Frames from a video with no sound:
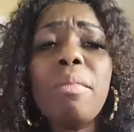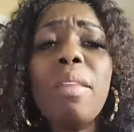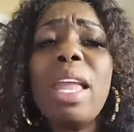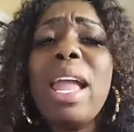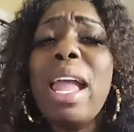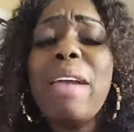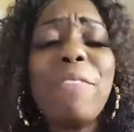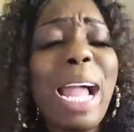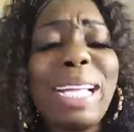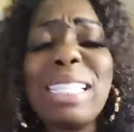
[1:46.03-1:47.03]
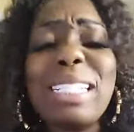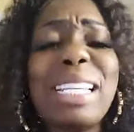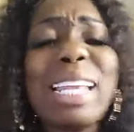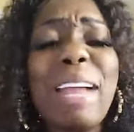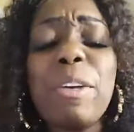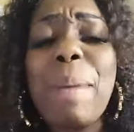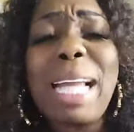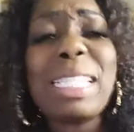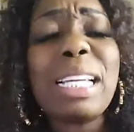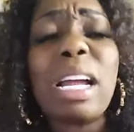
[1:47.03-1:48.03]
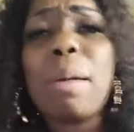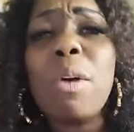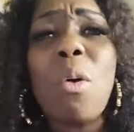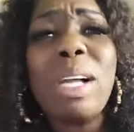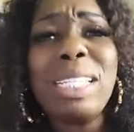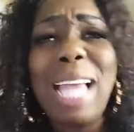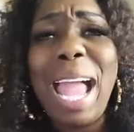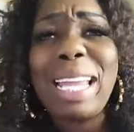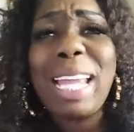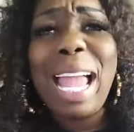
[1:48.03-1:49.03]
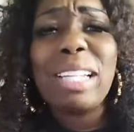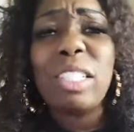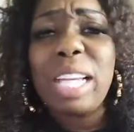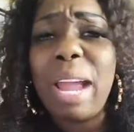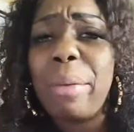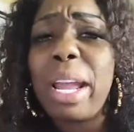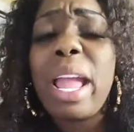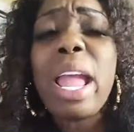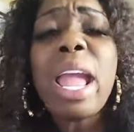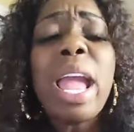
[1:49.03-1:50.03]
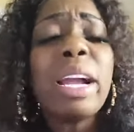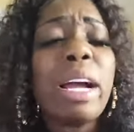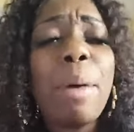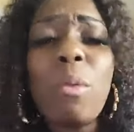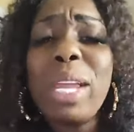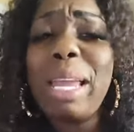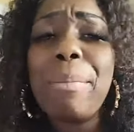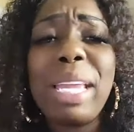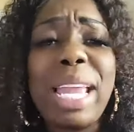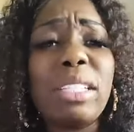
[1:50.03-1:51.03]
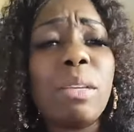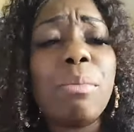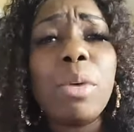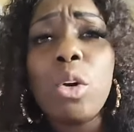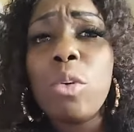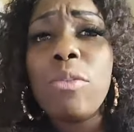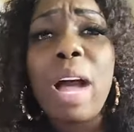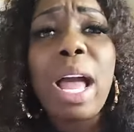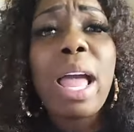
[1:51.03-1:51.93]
If I can just get everybody to come on tagging and sharing, come on, we can begin to move.